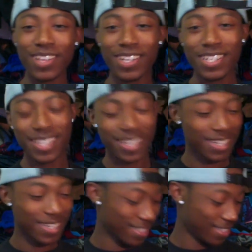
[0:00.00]

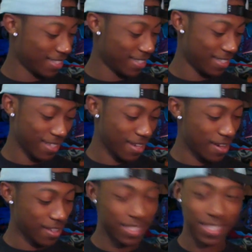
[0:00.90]
yeah,
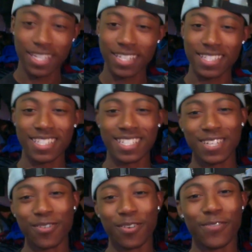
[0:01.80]
let's get into the
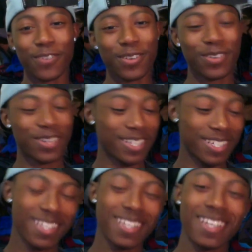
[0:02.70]
shoe review.
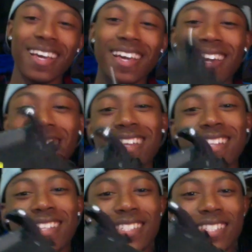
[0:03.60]

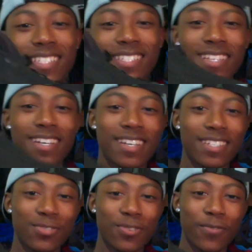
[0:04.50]
This is
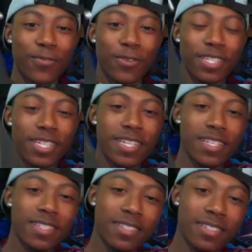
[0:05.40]
the Jordan
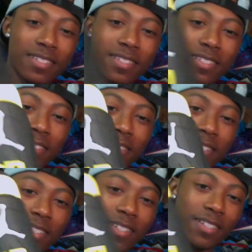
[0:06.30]
14s.
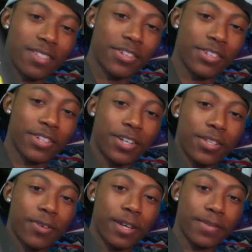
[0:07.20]
Thunder
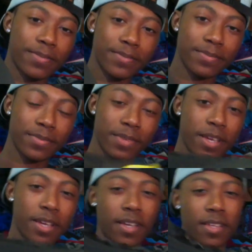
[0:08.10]
colorway.
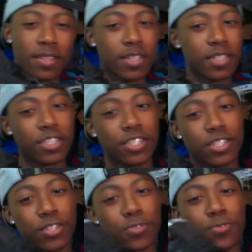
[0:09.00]
The
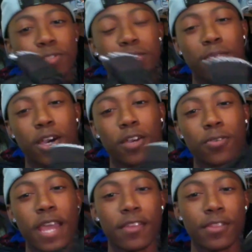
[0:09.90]
shoe was
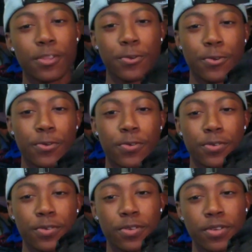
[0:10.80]
modeled after
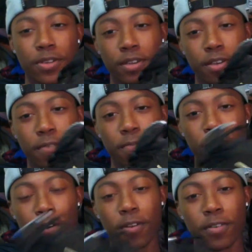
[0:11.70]

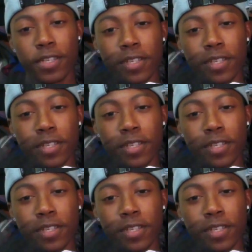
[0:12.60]
Ferrari